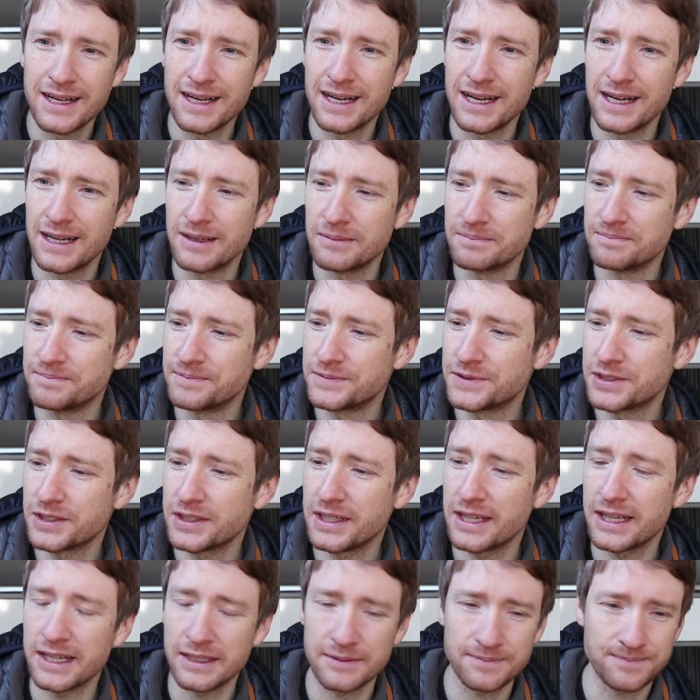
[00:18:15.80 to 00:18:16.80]
Um, so
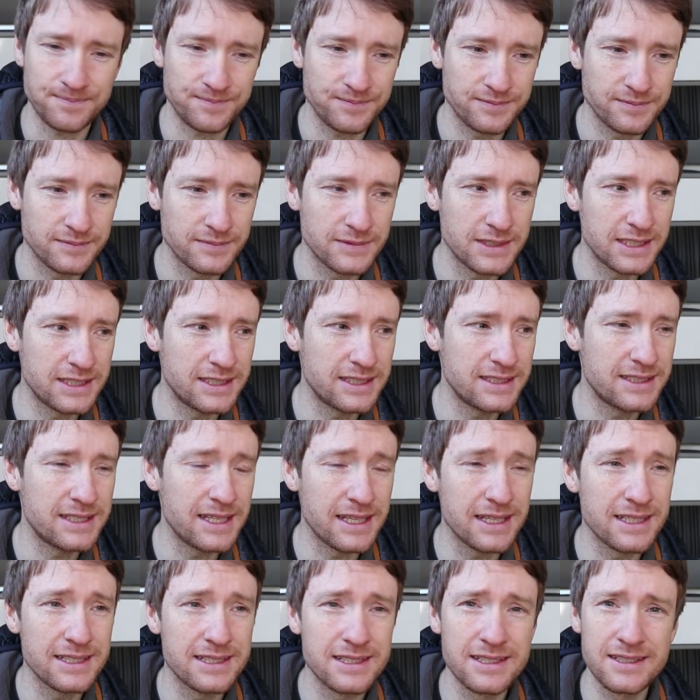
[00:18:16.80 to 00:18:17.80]
yeah, this is
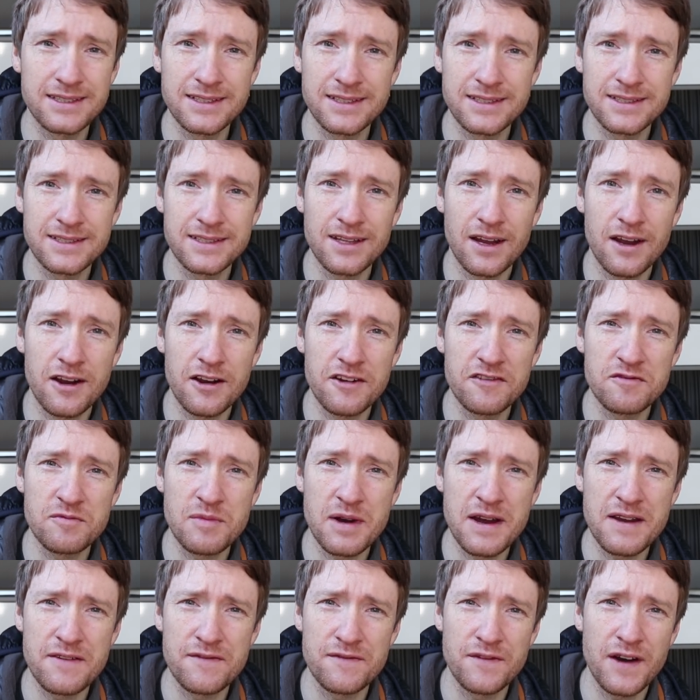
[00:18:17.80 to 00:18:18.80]
it. This is the start of
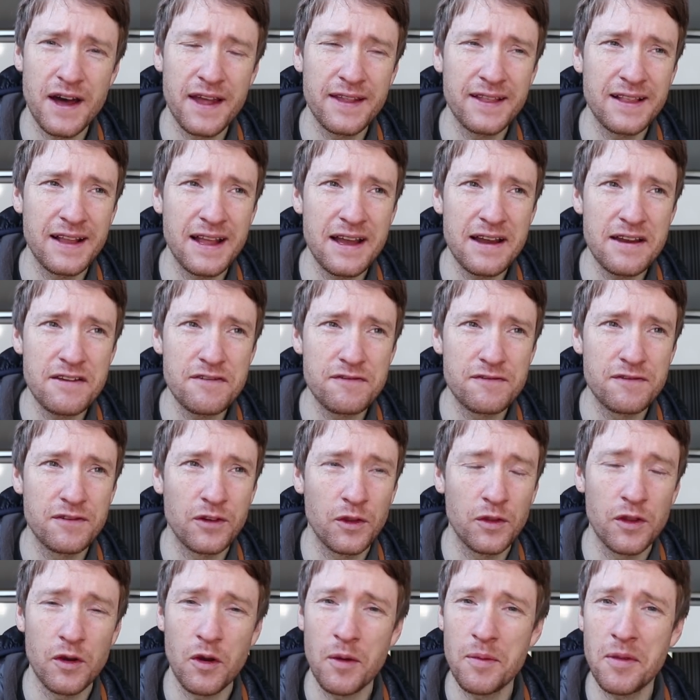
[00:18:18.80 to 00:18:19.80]
my van
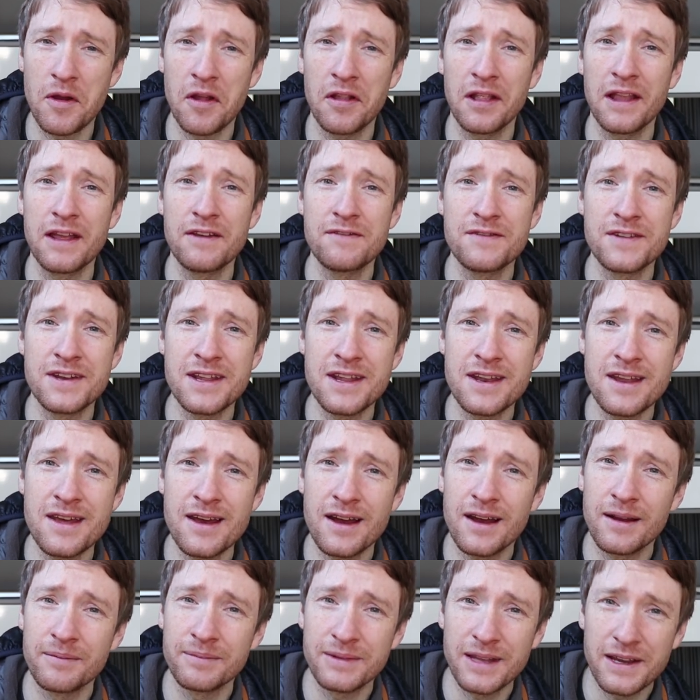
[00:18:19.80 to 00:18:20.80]
life. Although I'm not living in
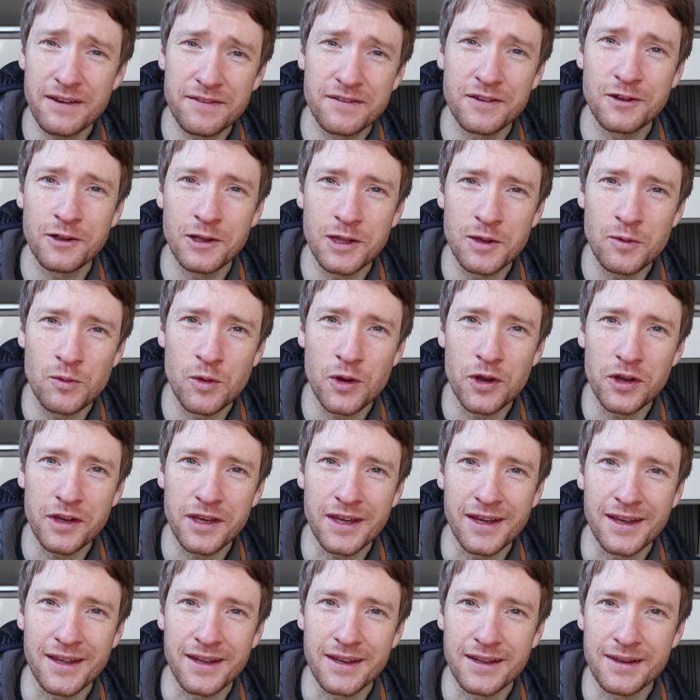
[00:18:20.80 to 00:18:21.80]
it, I'm definitely
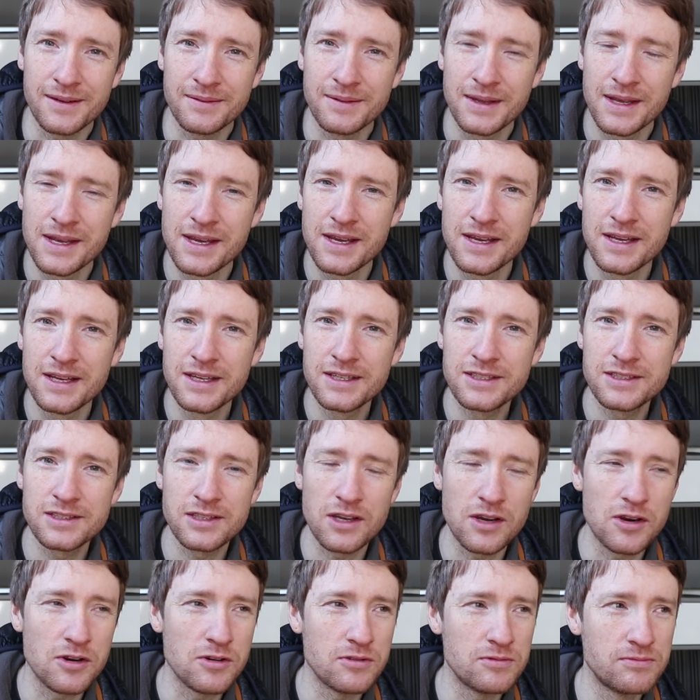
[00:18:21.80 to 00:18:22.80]
working in it.
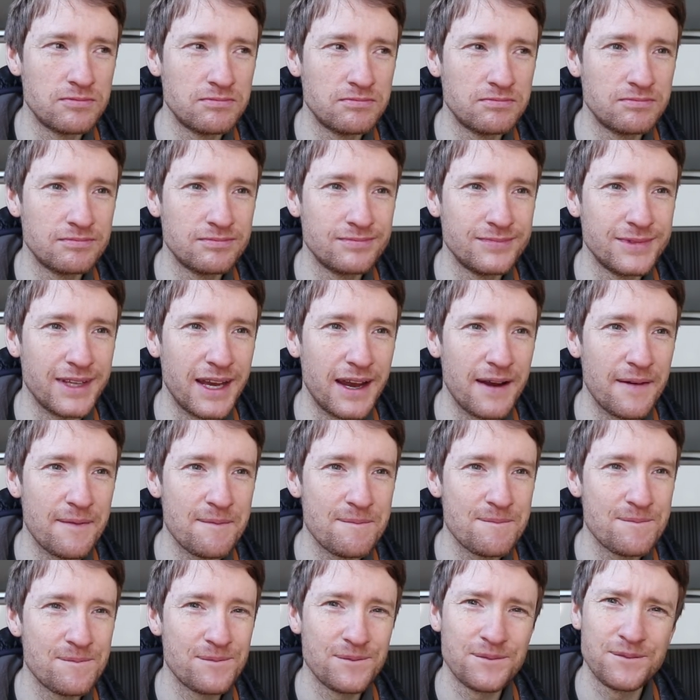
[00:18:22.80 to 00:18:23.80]
So yeah,
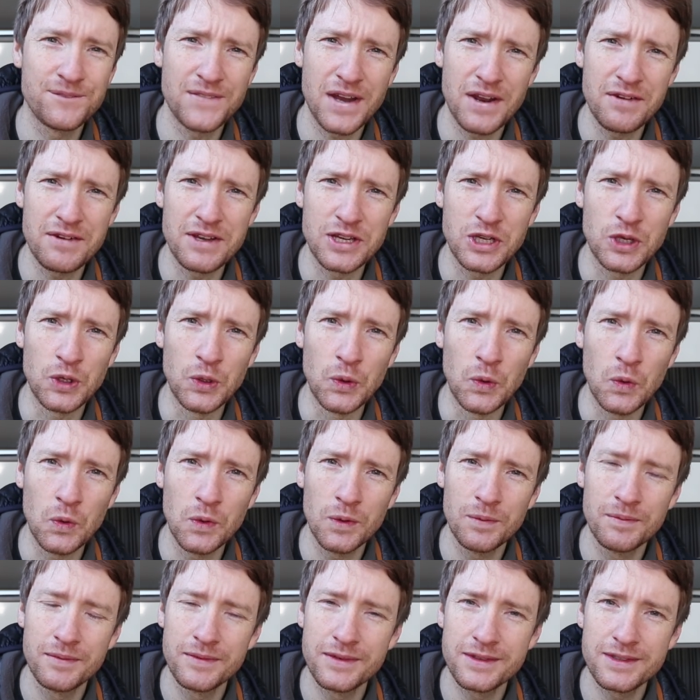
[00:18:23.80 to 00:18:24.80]
very
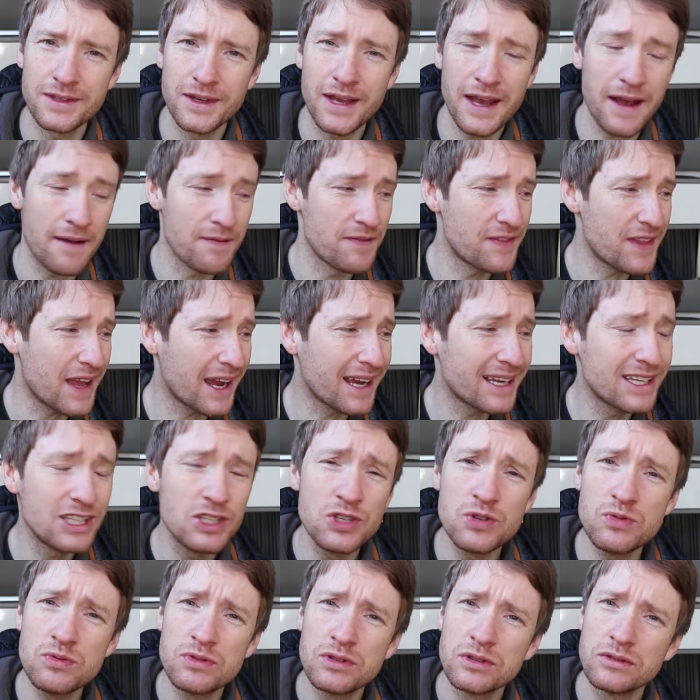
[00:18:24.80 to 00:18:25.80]
cool. So yeah,
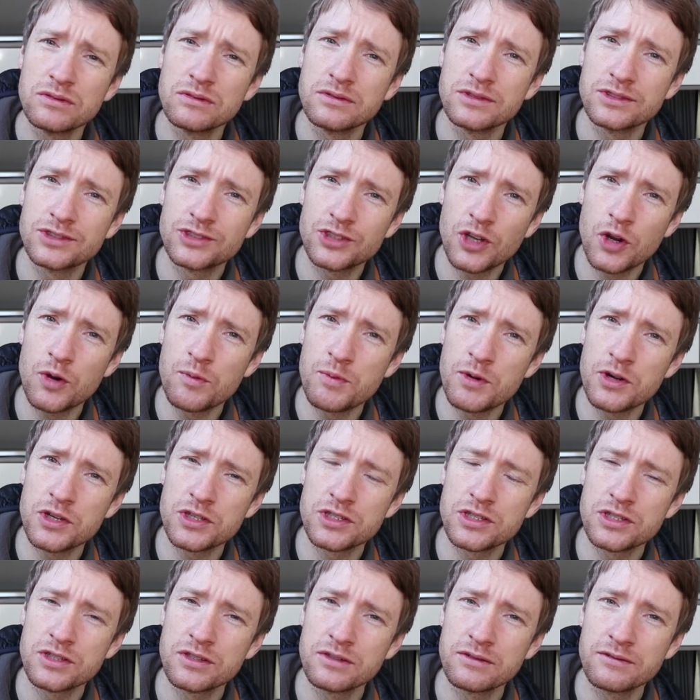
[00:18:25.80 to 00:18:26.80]
thank you so
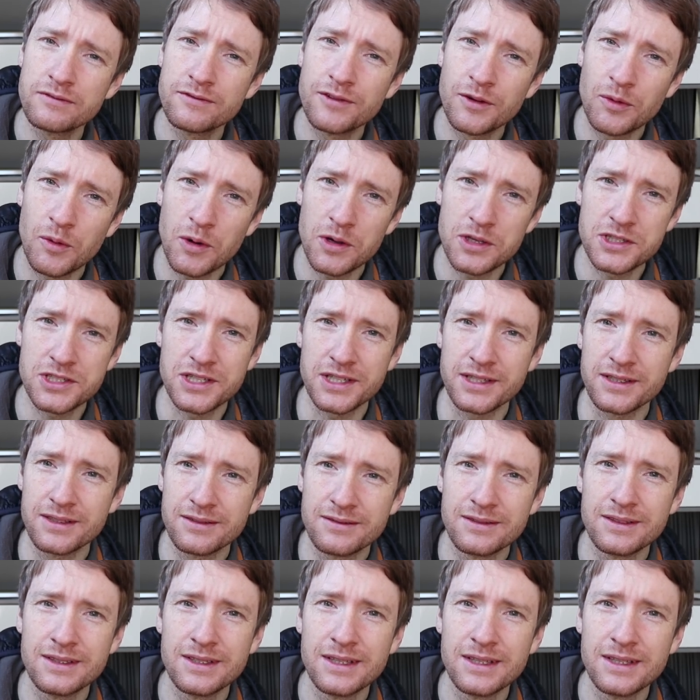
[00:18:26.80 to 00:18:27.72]
much for watching.